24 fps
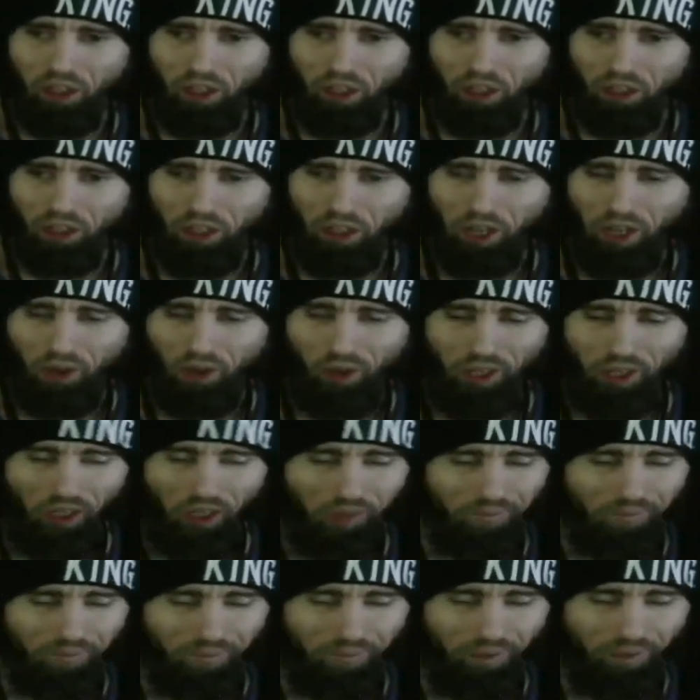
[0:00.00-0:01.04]
not like
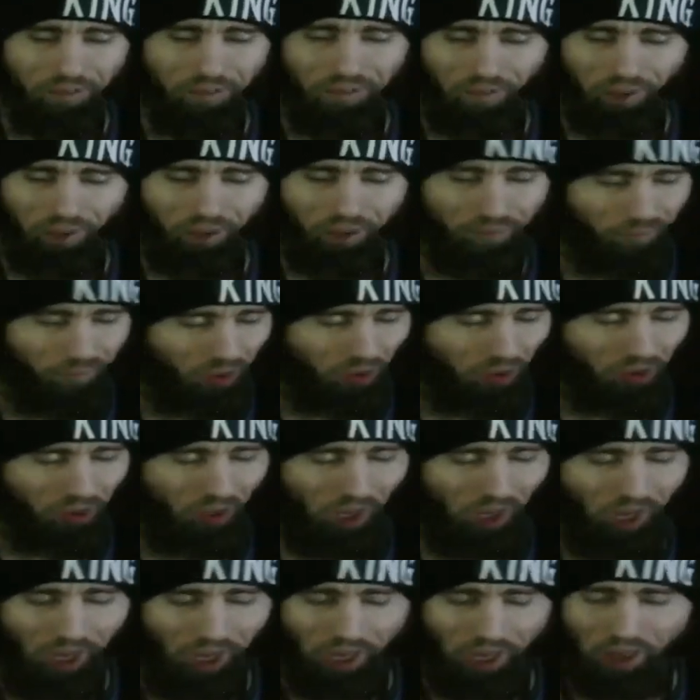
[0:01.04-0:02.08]
officially
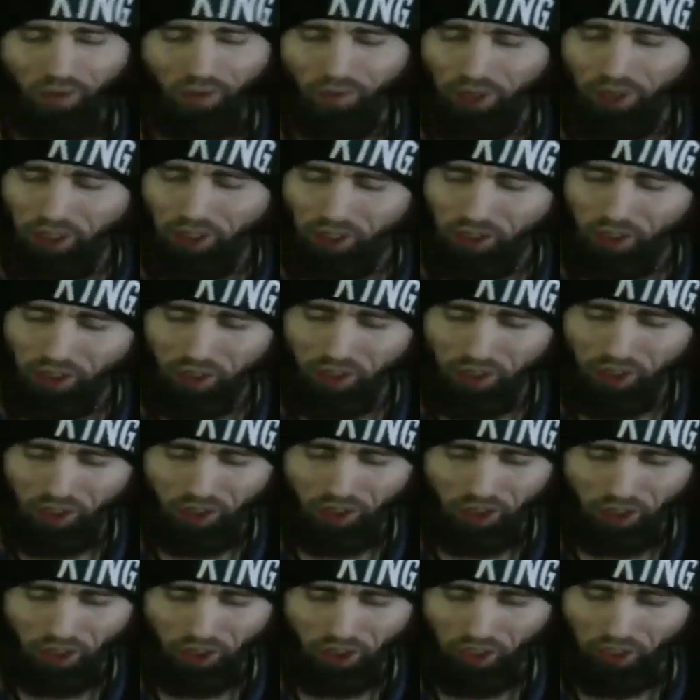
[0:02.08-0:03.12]
retiring
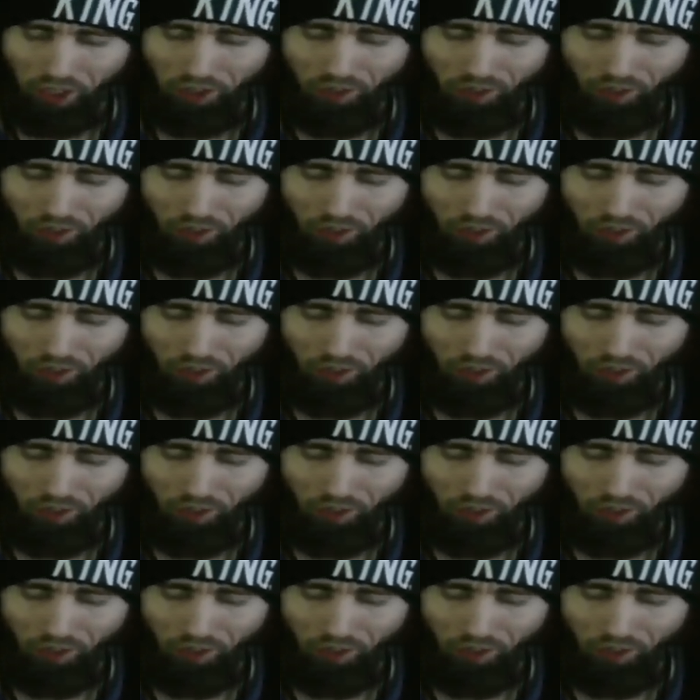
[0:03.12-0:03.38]
in a